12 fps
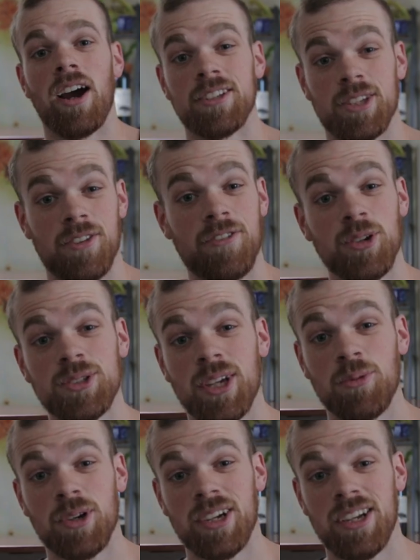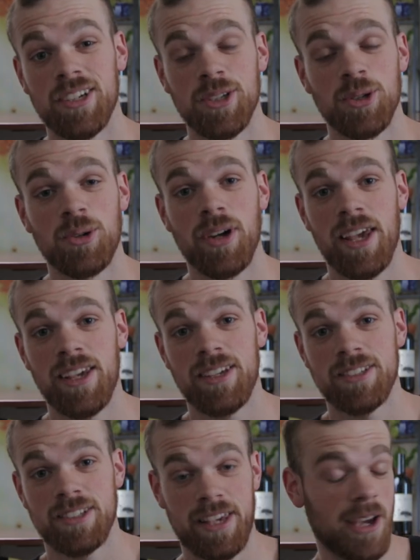All right, so the first thing we're gonna do
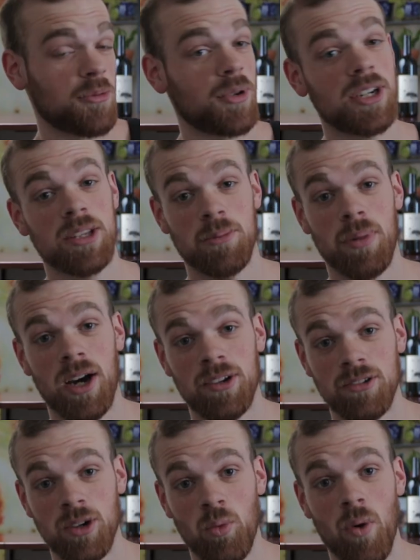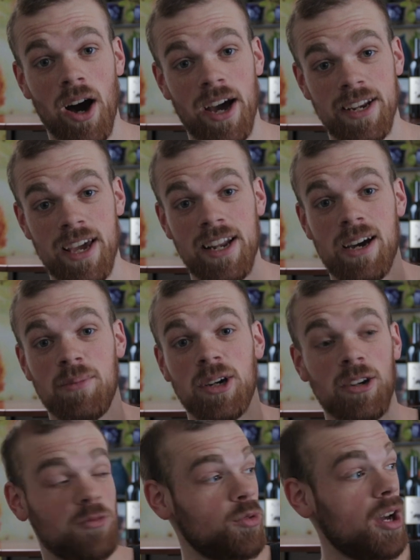is get rid of the bottle of wine, and I'm
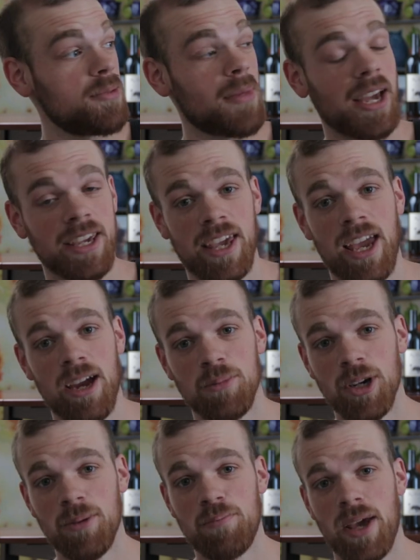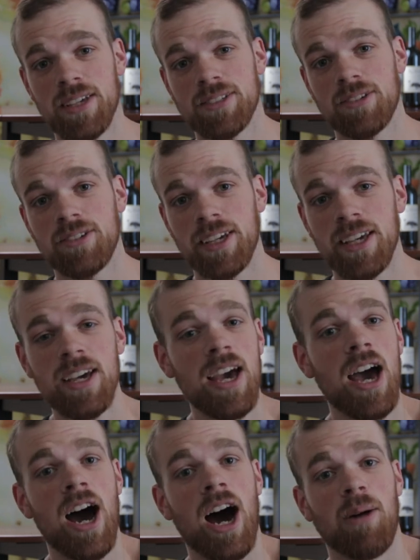gonna run my camera. Basically,
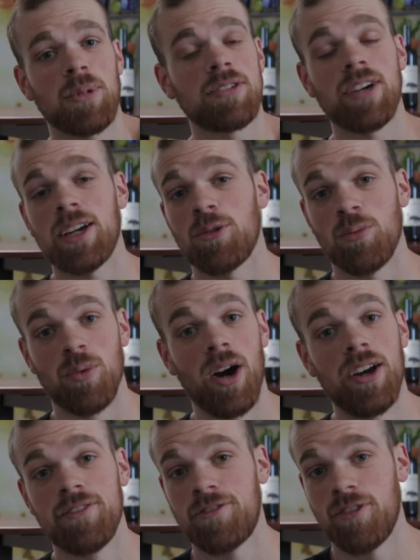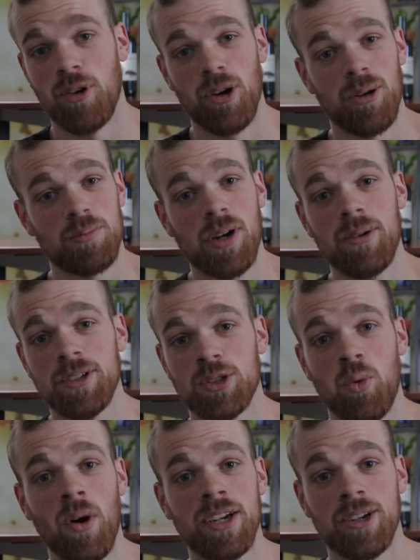I'm gonna let it run for probably
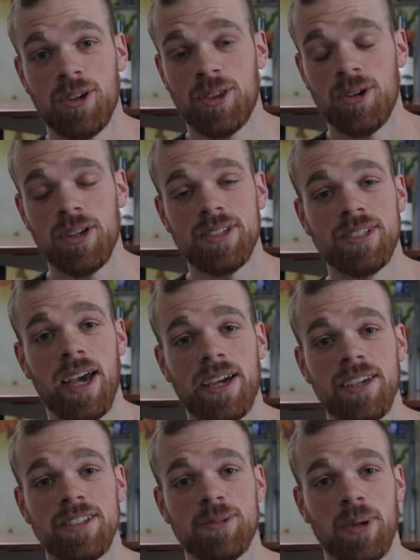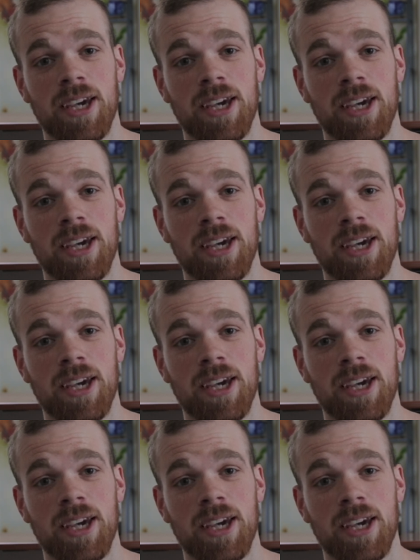20 or 30 seconds